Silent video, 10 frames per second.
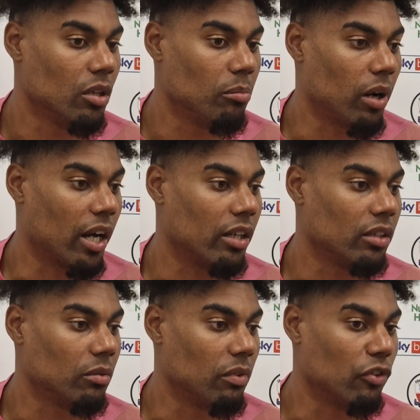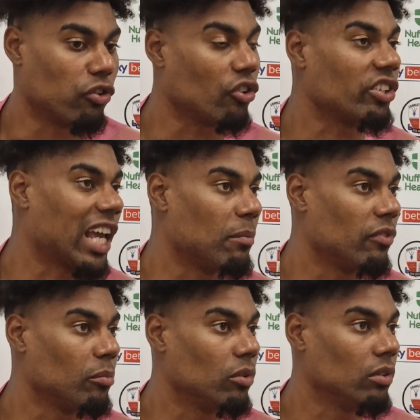But we've just lost a game of
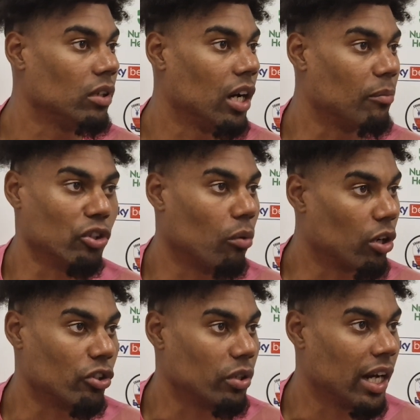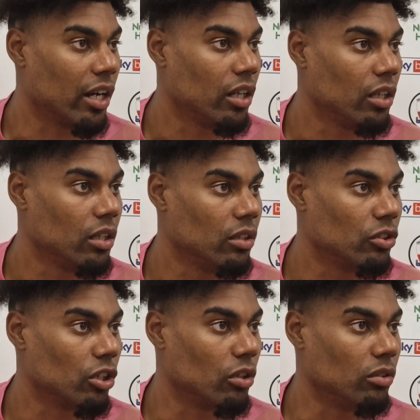football, and we don't want to do that.
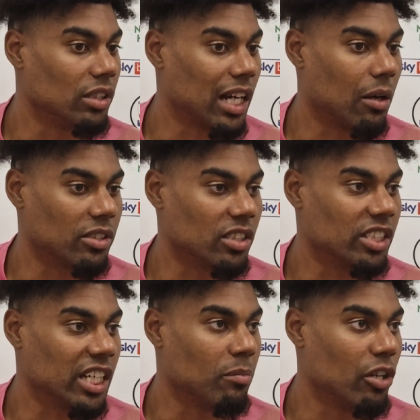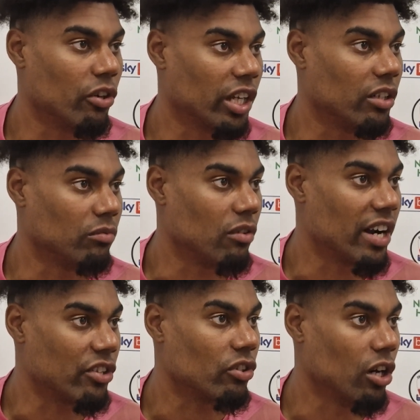So now as a team, we're
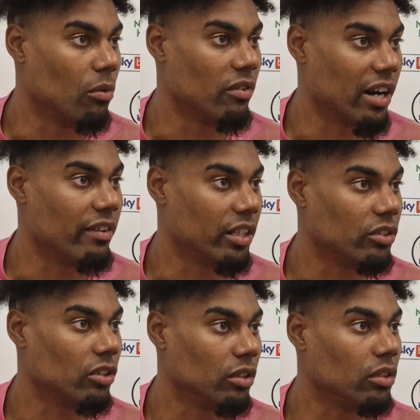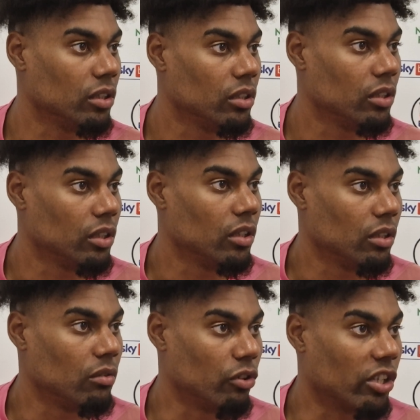ready to go. We're raring. So
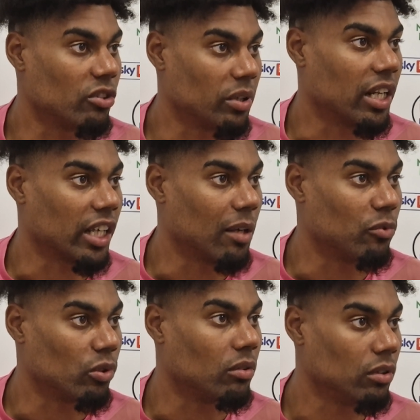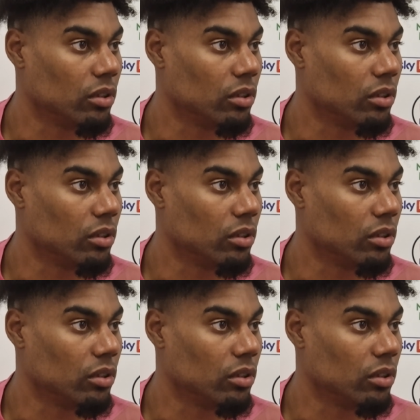looking to win that game as well.